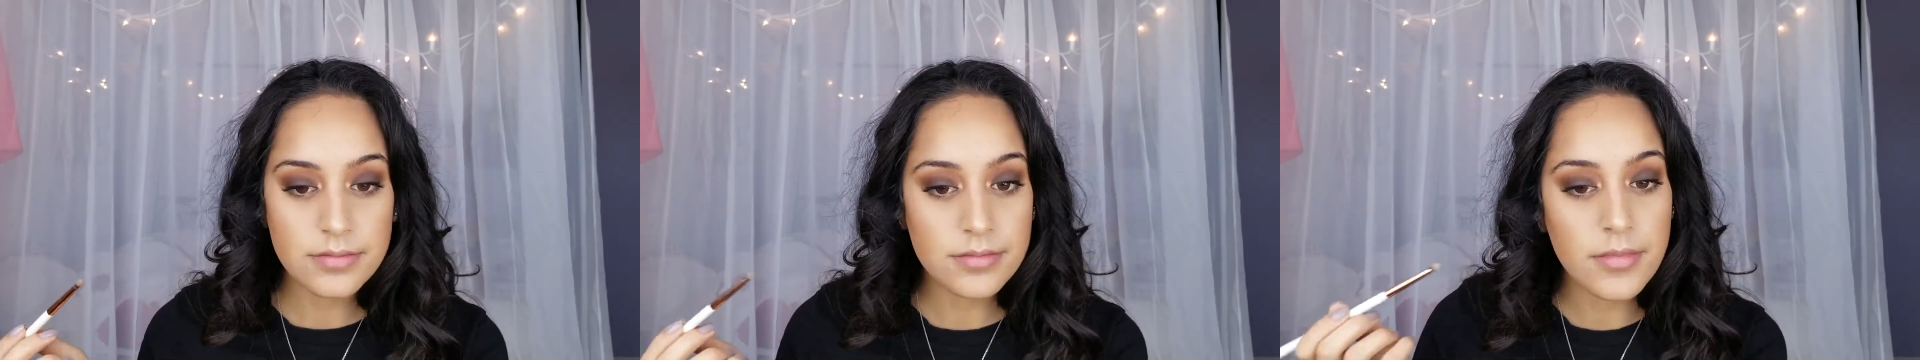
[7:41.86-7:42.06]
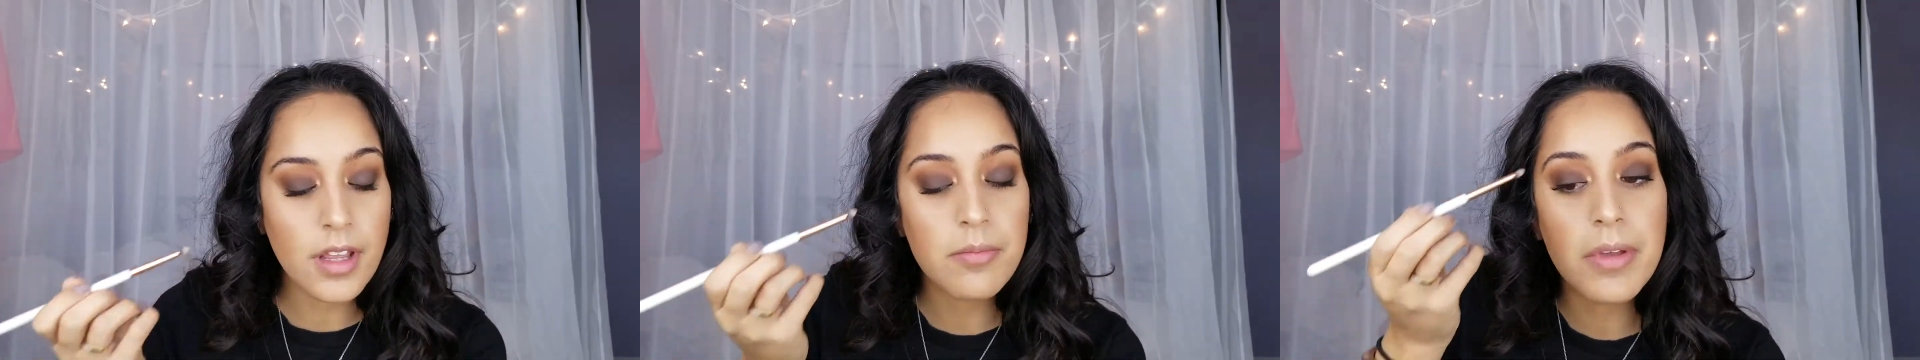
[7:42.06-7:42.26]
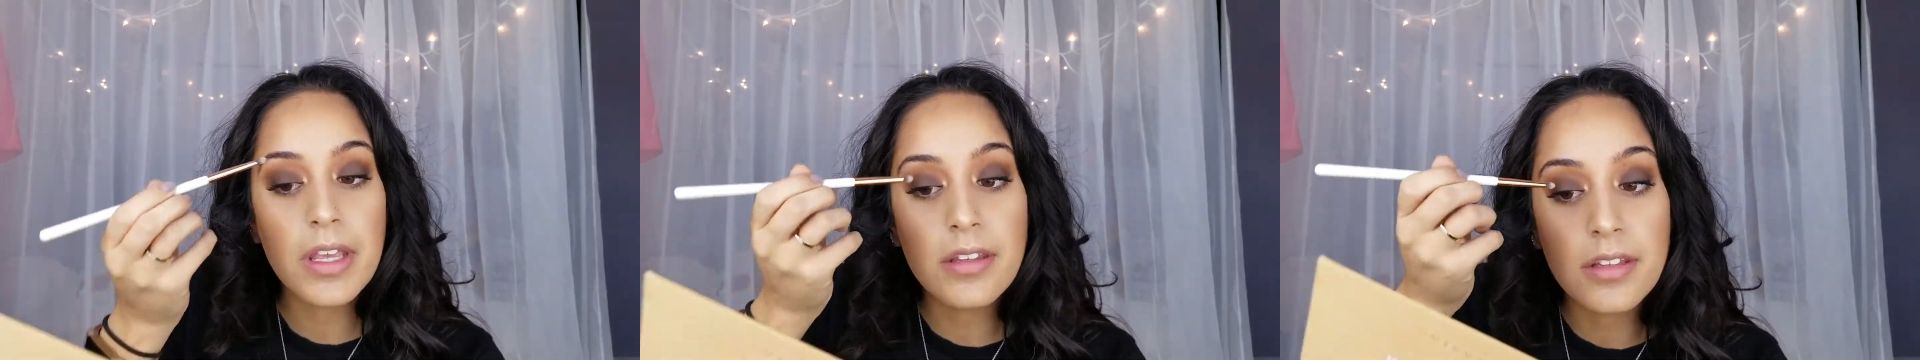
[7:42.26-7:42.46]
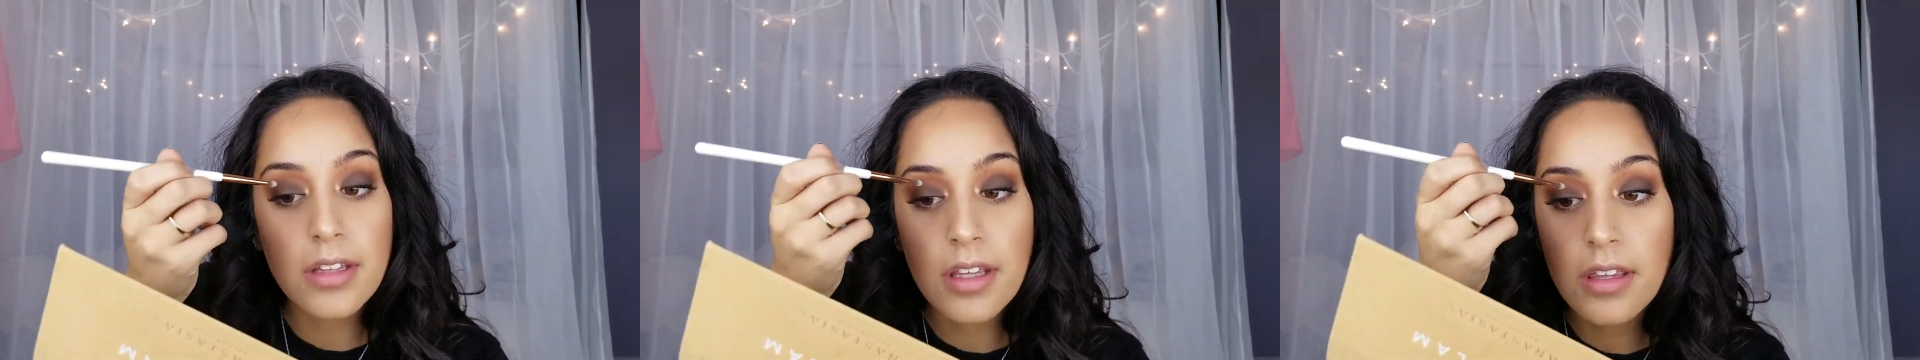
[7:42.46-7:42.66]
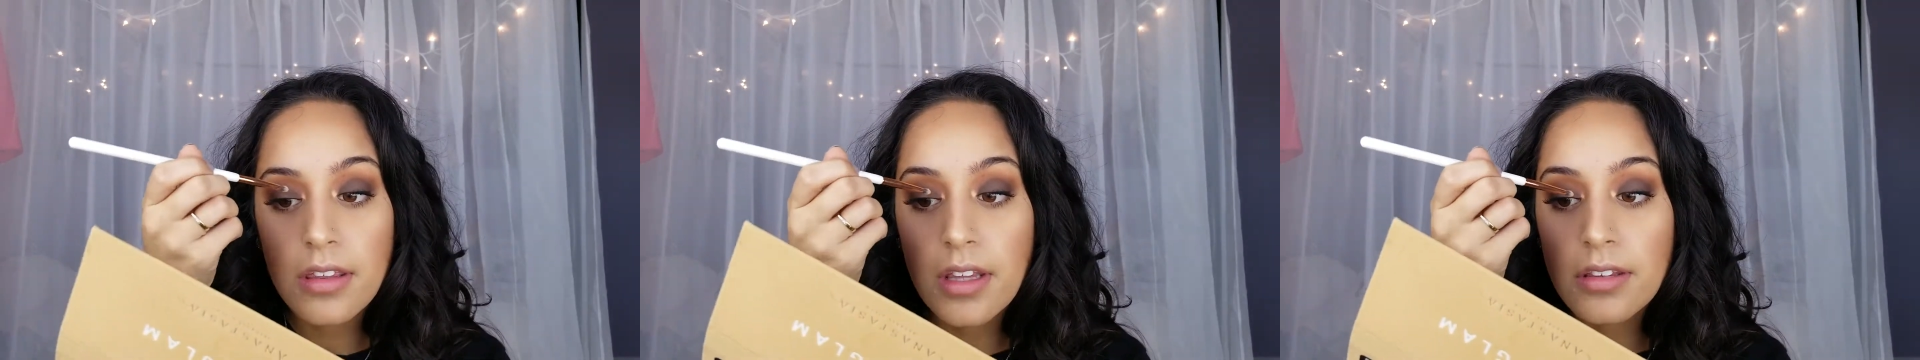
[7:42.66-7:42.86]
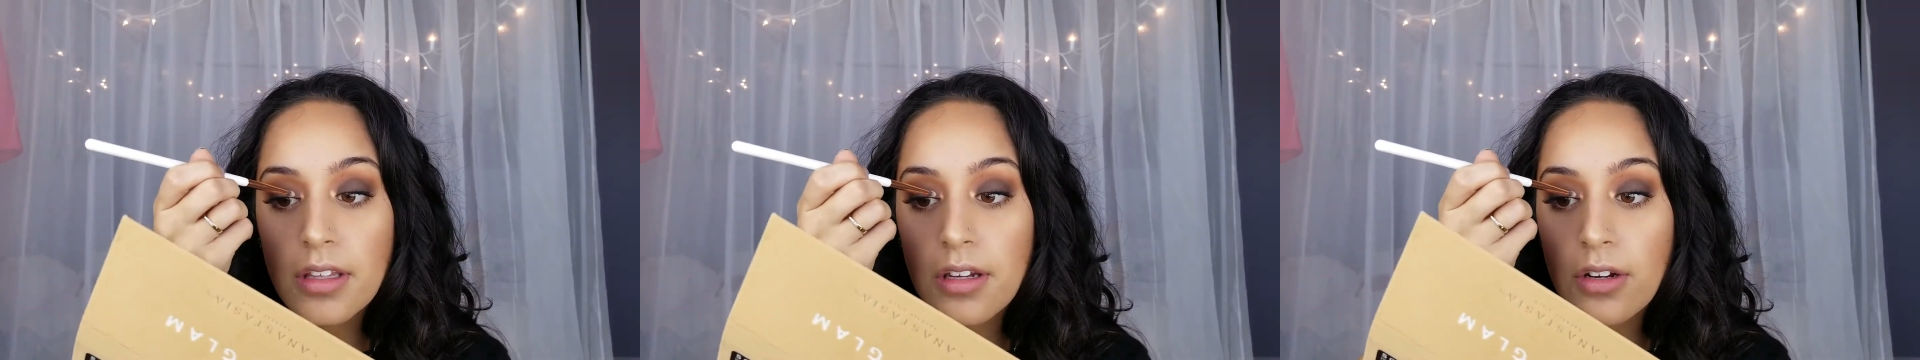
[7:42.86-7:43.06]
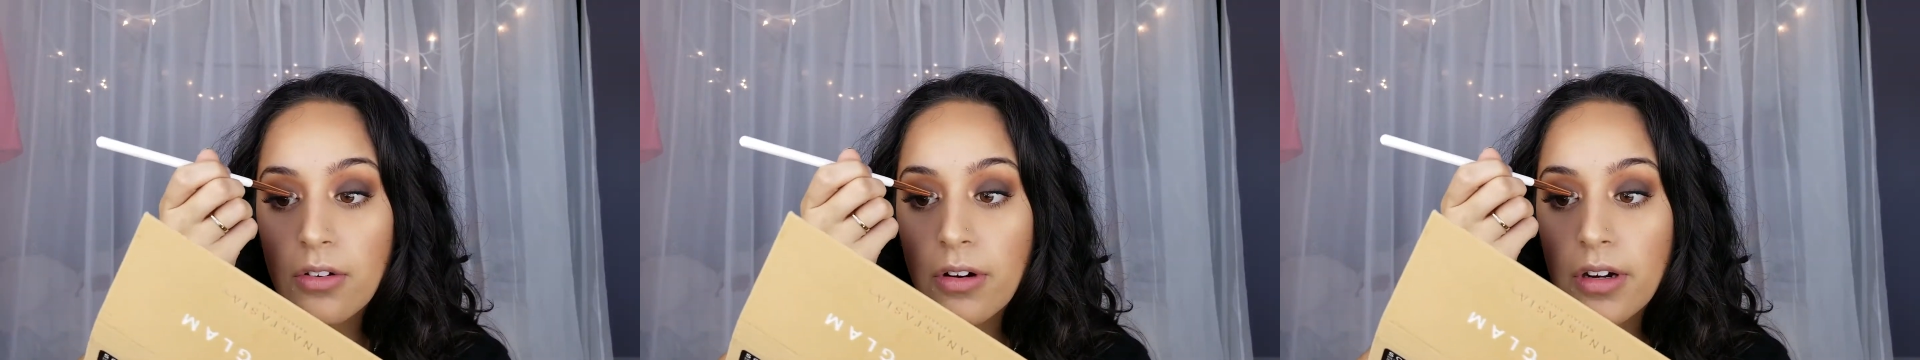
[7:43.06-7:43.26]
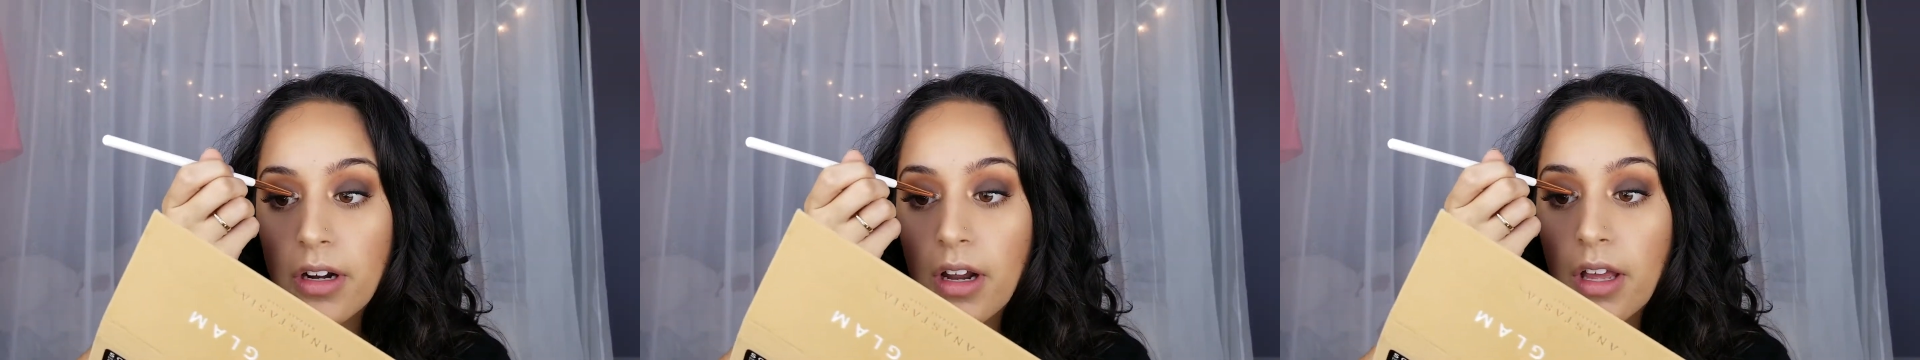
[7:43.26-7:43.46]
Amazing. This inner
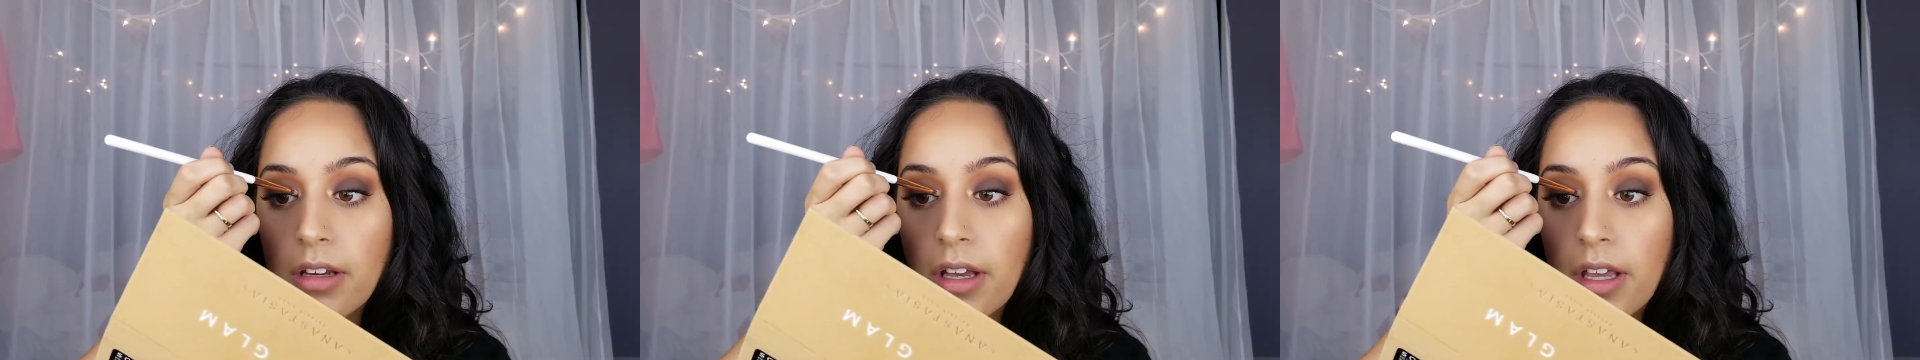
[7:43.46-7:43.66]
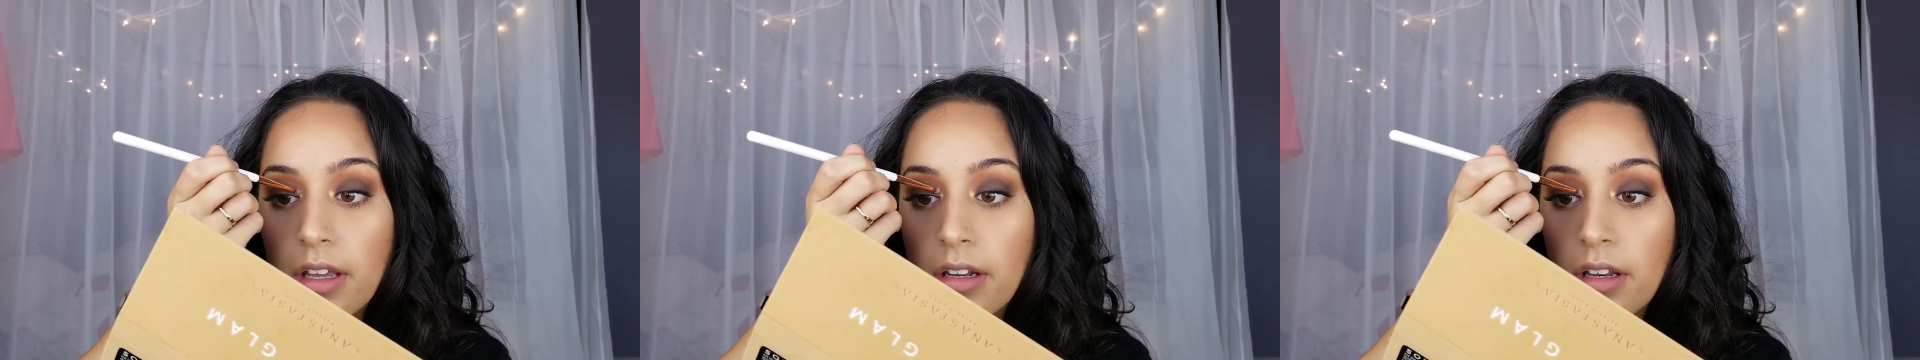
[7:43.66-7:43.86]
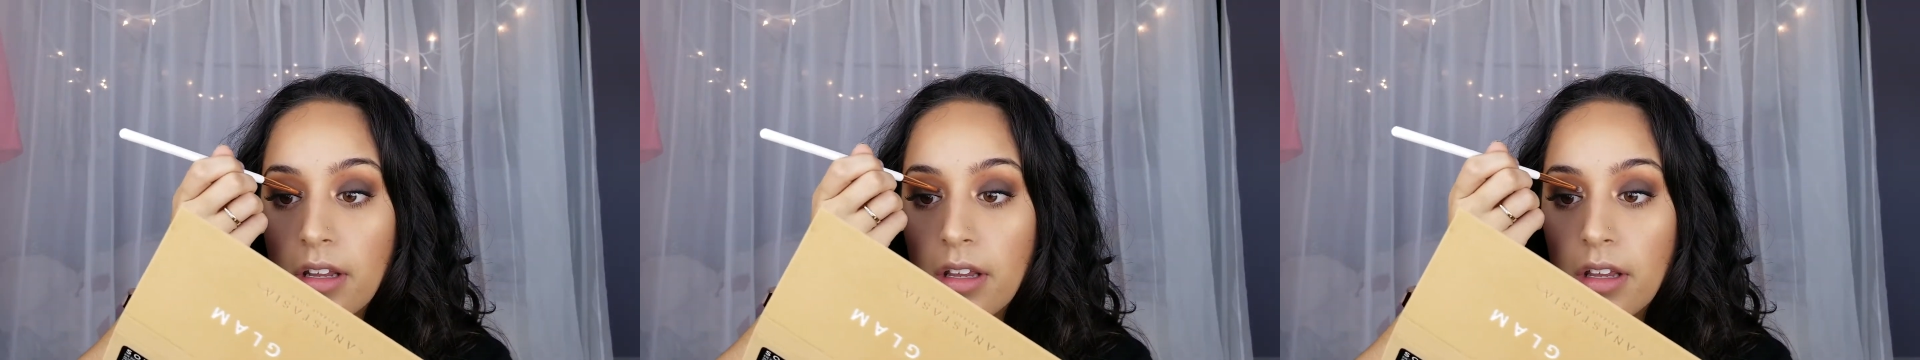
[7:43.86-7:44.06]
corner highlight